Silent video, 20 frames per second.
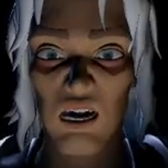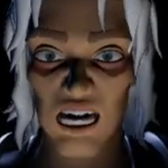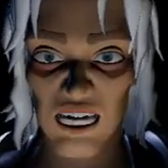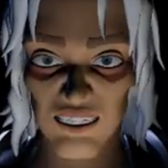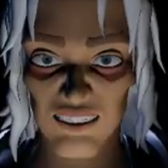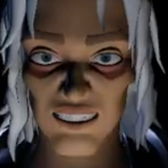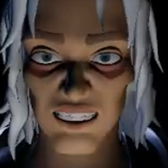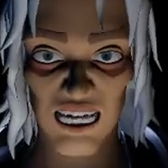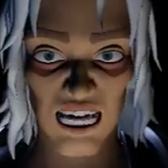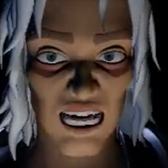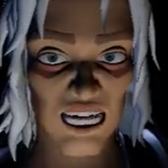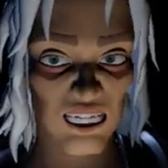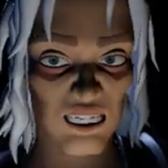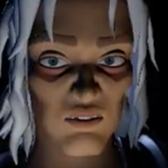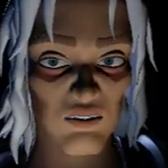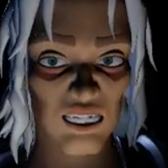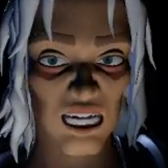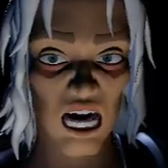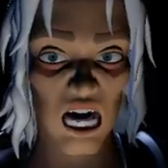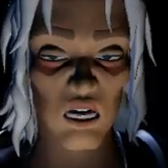friend, are you,
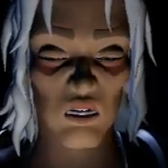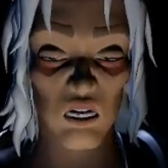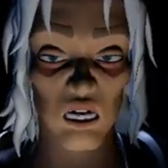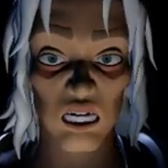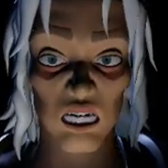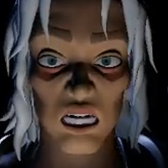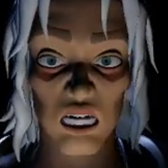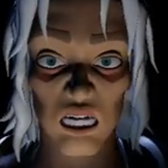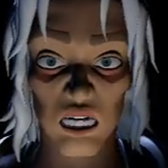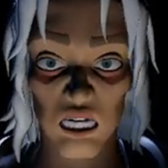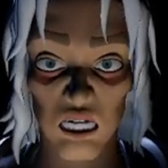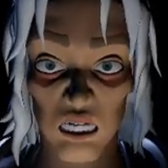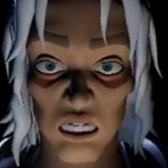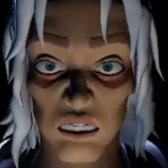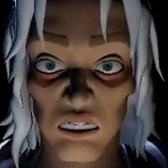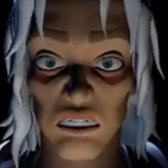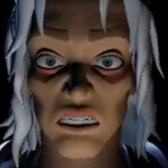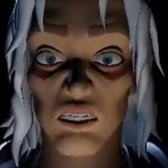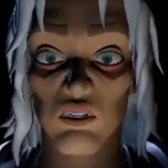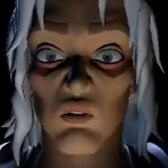Darren?
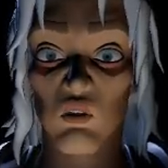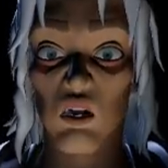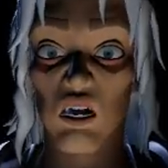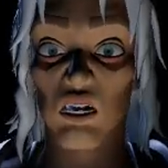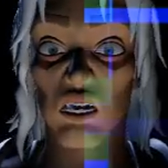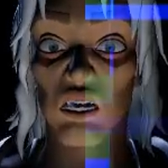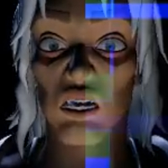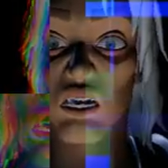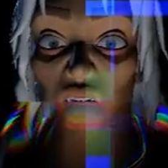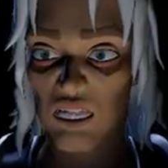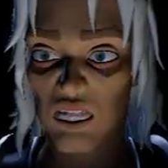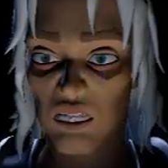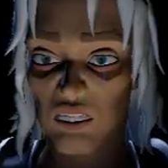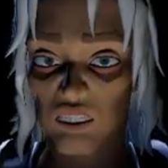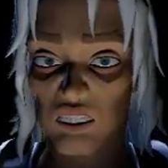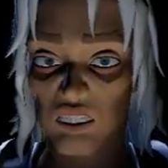It's work. It's